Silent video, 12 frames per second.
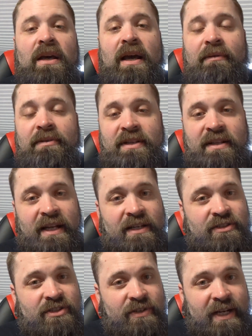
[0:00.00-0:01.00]
everything that it
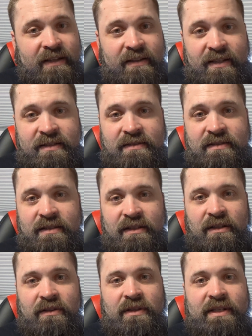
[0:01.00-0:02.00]
strengthens,
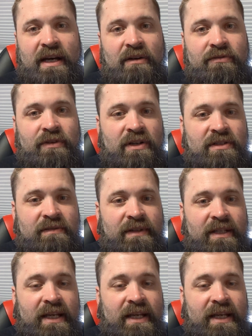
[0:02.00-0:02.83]
the downfalls of it,